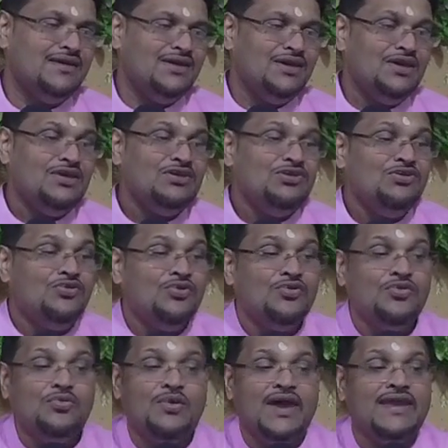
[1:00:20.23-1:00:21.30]
You,
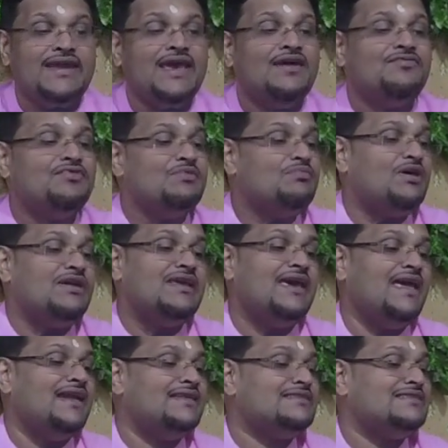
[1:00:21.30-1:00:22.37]
when everybody
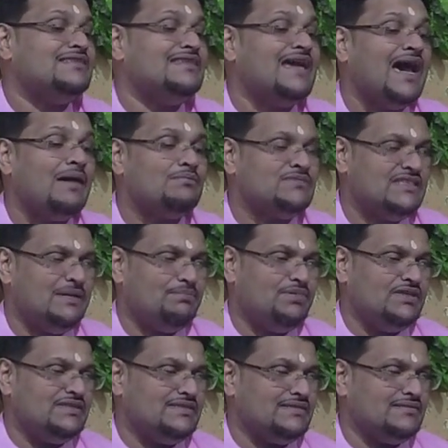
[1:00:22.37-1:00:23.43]
else damns a
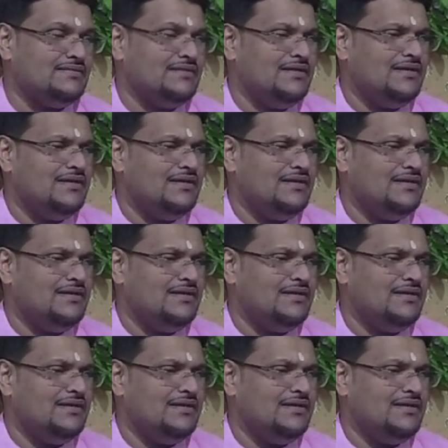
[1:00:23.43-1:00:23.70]
person.